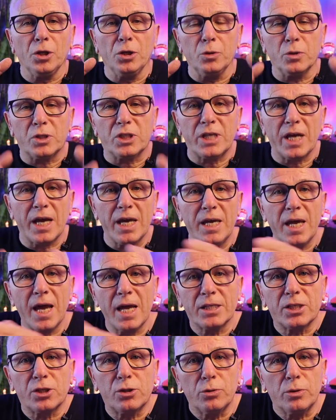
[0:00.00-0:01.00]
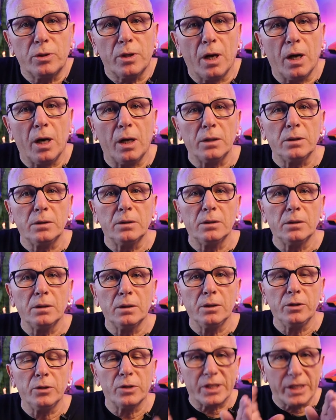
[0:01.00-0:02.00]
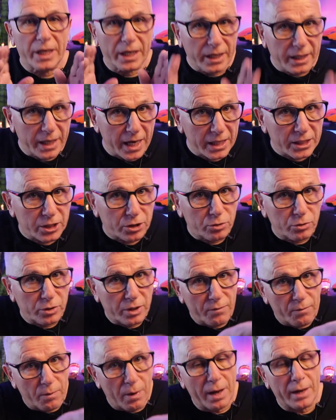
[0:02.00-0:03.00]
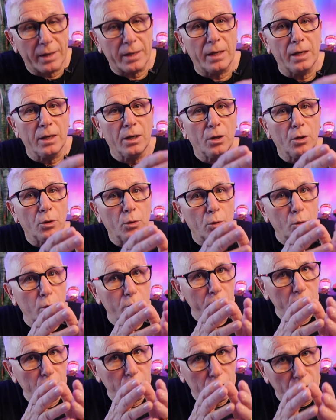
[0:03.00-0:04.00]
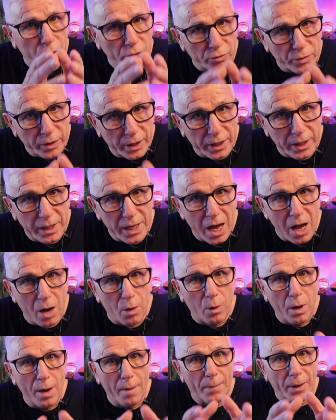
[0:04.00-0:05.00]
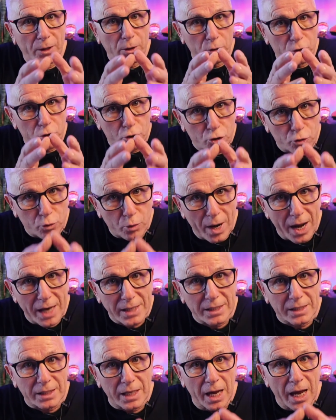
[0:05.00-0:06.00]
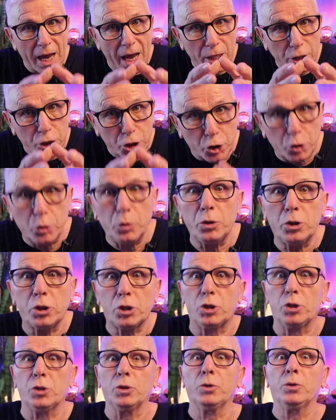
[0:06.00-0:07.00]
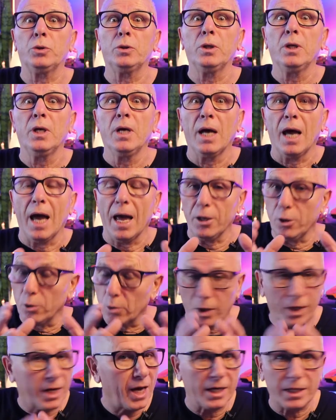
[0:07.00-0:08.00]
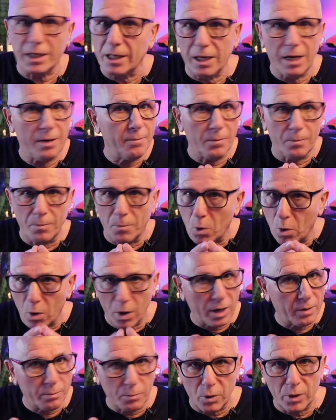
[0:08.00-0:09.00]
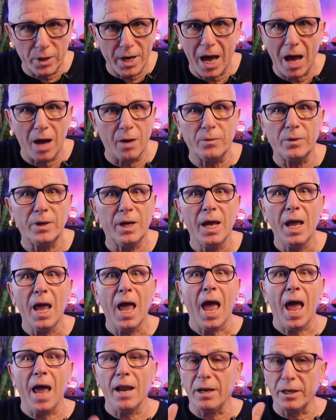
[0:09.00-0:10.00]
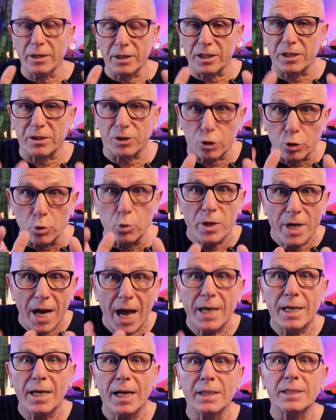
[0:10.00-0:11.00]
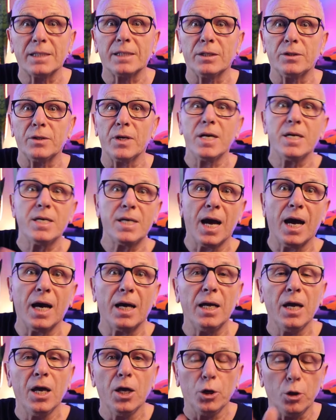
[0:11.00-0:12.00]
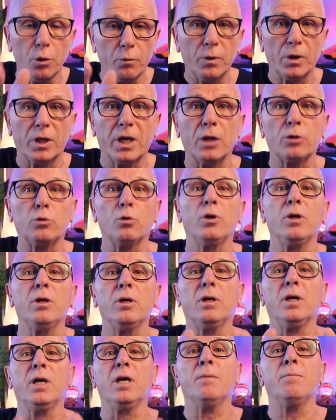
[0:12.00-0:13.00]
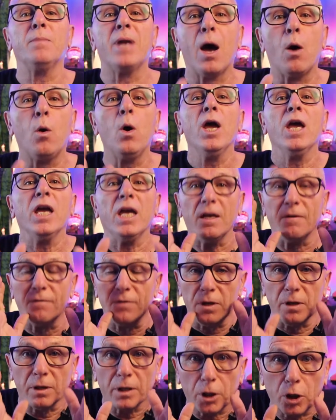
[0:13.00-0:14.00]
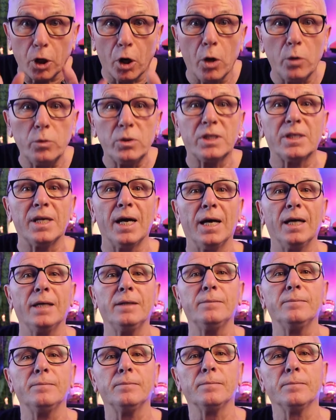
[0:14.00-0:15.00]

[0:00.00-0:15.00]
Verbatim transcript: You say yes to God you say yes to the one whom you don't really know, but you trust and choose to, and you are getting him more and more now. And through nada surrender, you will get to him now even closer.